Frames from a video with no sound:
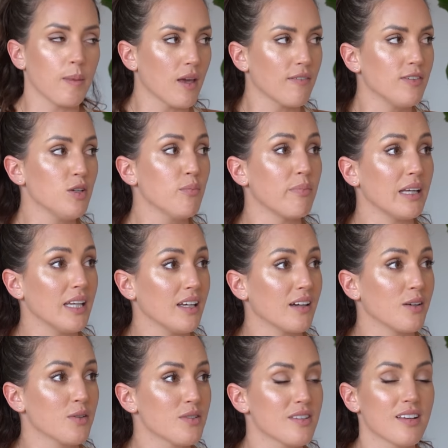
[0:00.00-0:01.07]
a few
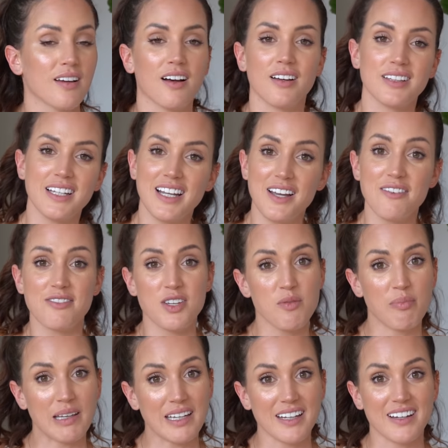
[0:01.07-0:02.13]
videos. I'll link a few
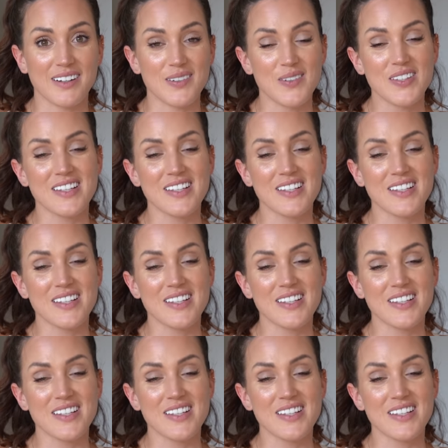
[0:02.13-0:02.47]
videos